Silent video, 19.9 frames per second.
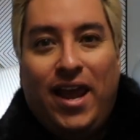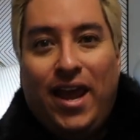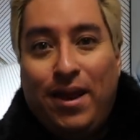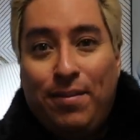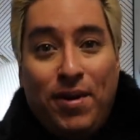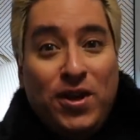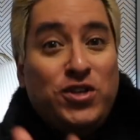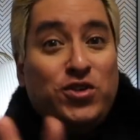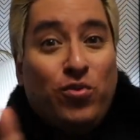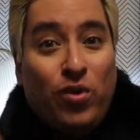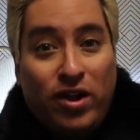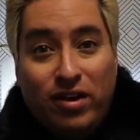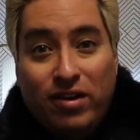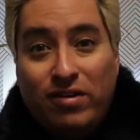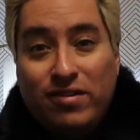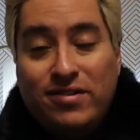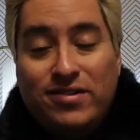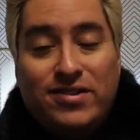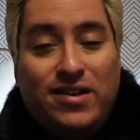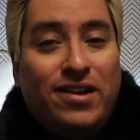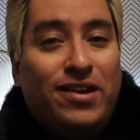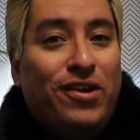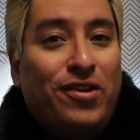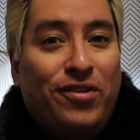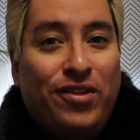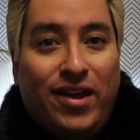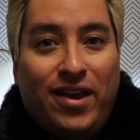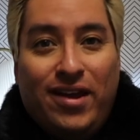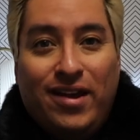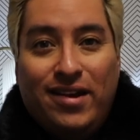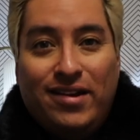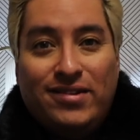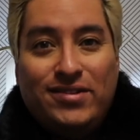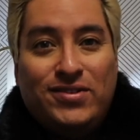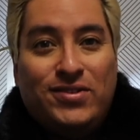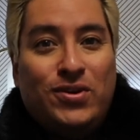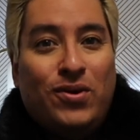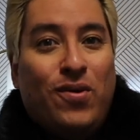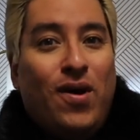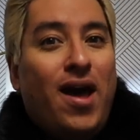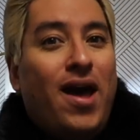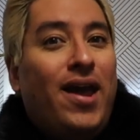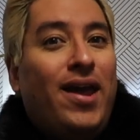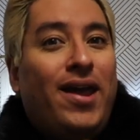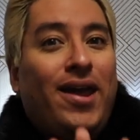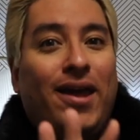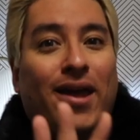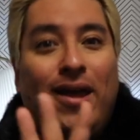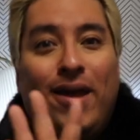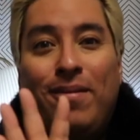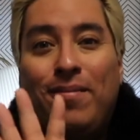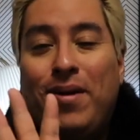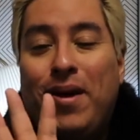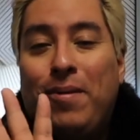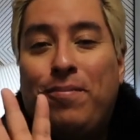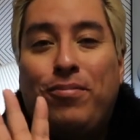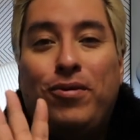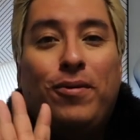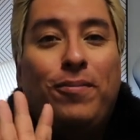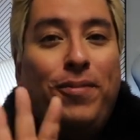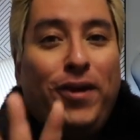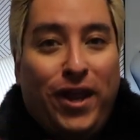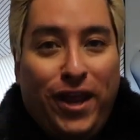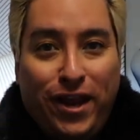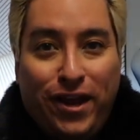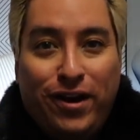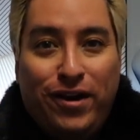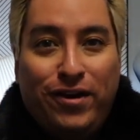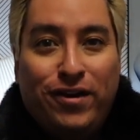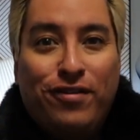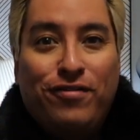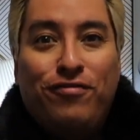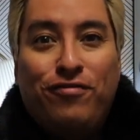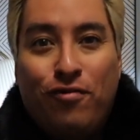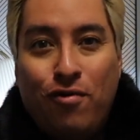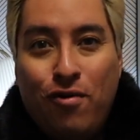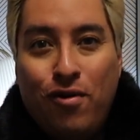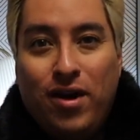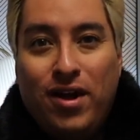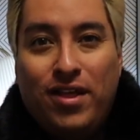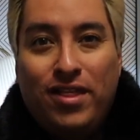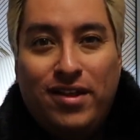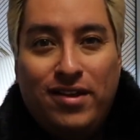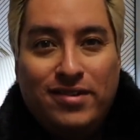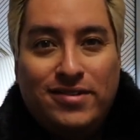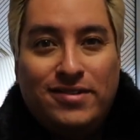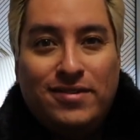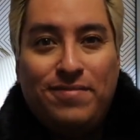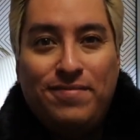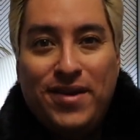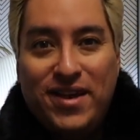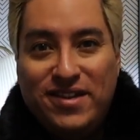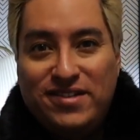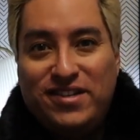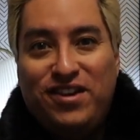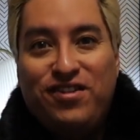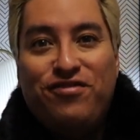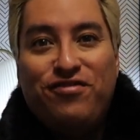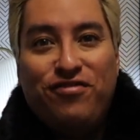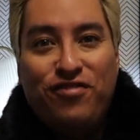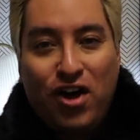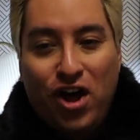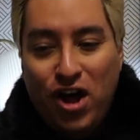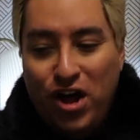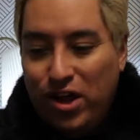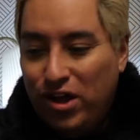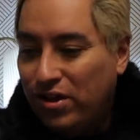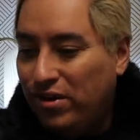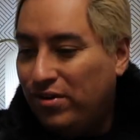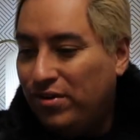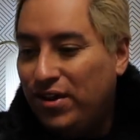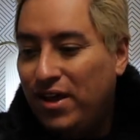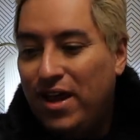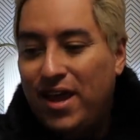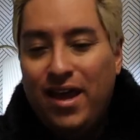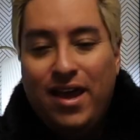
and my sweaters and all that. So I am prepared for this amazing fall.